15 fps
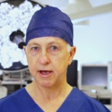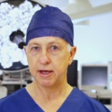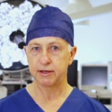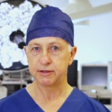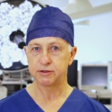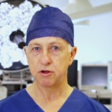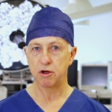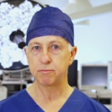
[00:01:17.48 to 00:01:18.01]

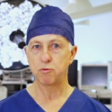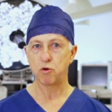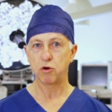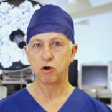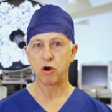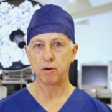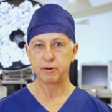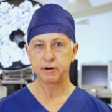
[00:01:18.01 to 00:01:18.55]
it's not more
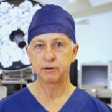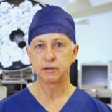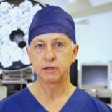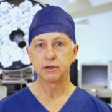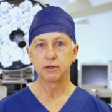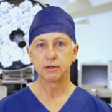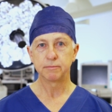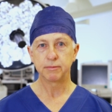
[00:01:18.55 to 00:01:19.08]
common,
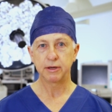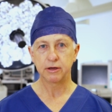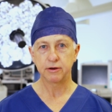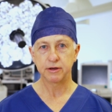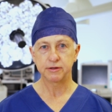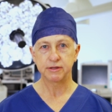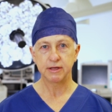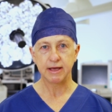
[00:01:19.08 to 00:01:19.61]

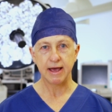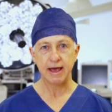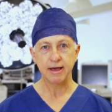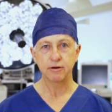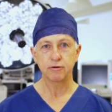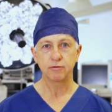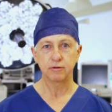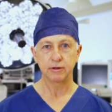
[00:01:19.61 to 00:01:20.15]
because the
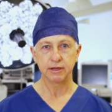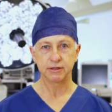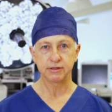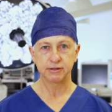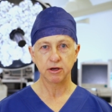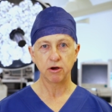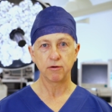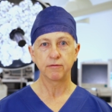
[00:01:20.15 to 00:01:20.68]
ankle
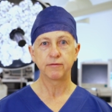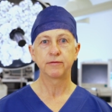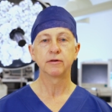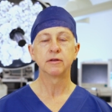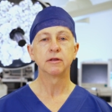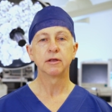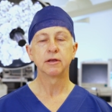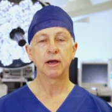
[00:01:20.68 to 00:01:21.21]
itself,
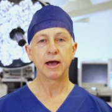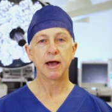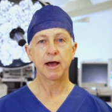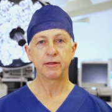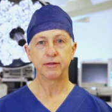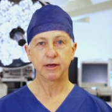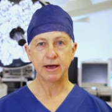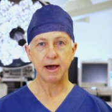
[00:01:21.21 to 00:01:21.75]

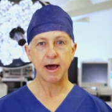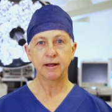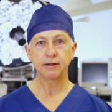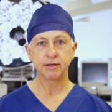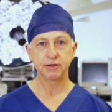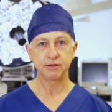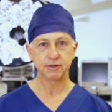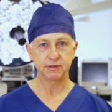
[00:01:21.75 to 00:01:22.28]
the
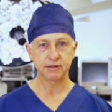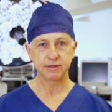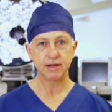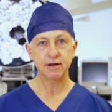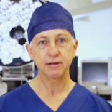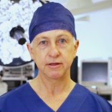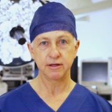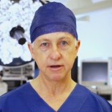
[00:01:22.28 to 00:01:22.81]
cartilage is
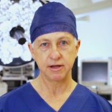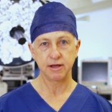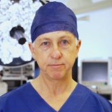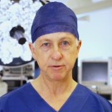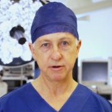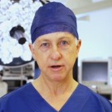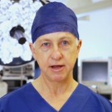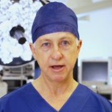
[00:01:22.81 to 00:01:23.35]
thinner than
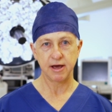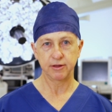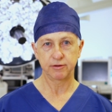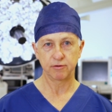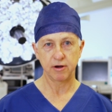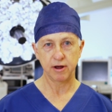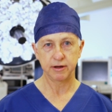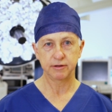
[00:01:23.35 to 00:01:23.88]
hip and knee
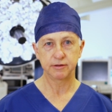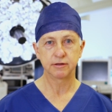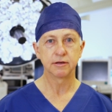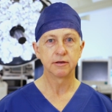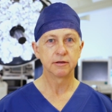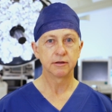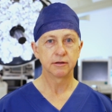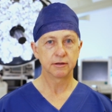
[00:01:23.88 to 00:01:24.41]
arthritis.
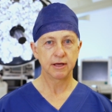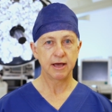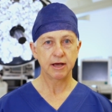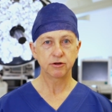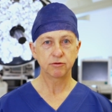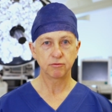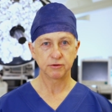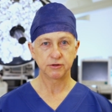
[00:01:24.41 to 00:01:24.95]
The
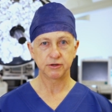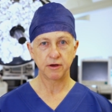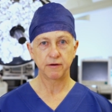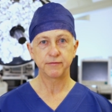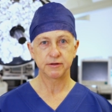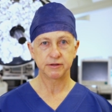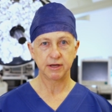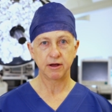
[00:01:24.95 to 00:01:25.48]
actual
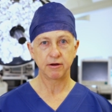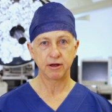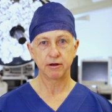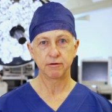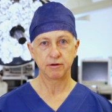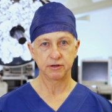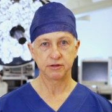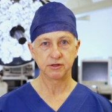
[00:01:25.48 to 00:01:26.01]
surface area
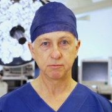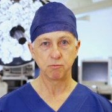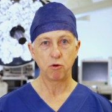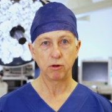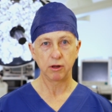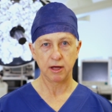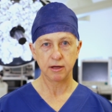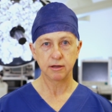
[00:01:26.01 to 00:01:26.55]
is
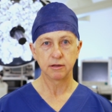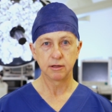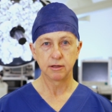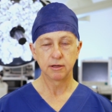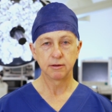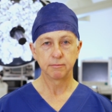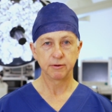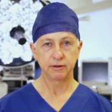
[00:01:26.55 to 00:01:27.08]
smaller,
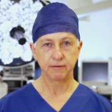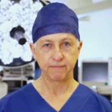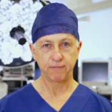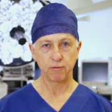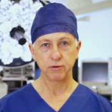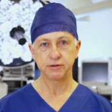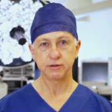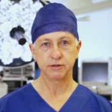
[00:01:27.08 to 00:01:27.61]
but the
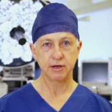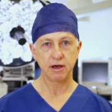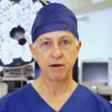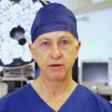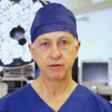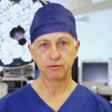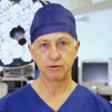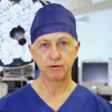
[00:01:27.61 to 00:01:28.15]
forces
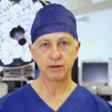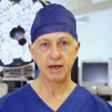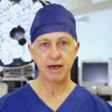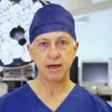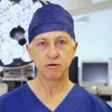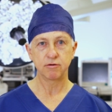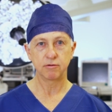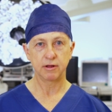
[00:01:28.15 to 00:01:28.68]
going through the
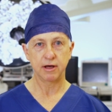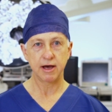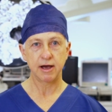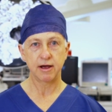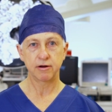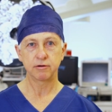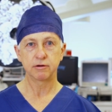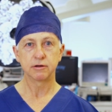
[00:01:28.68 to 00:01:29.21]
ankle
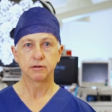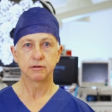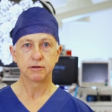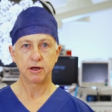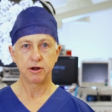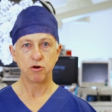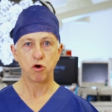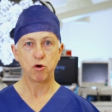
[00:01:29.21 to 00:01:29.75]
are
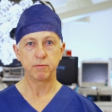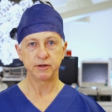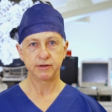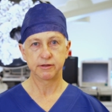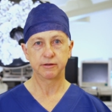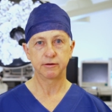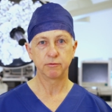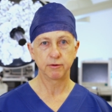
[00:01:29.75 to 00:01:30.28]

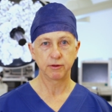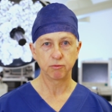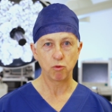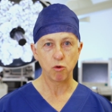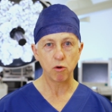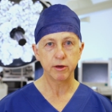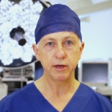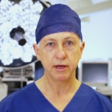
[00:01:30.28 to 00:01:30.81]
enormous. With
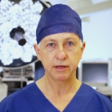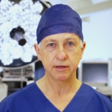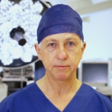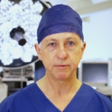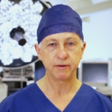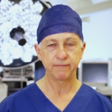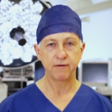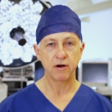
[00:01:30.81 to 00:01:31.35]
walking, it can
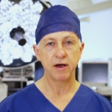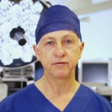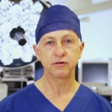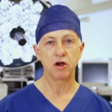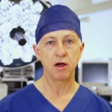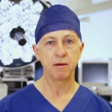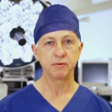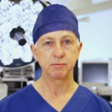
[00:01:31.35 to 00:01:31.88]
be 5
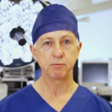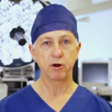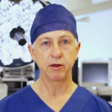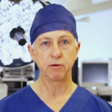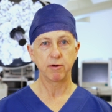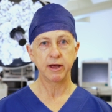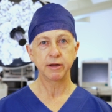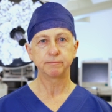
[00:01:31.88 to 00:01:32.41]
times body
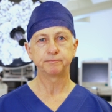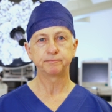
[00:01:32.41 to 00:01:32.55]
weight,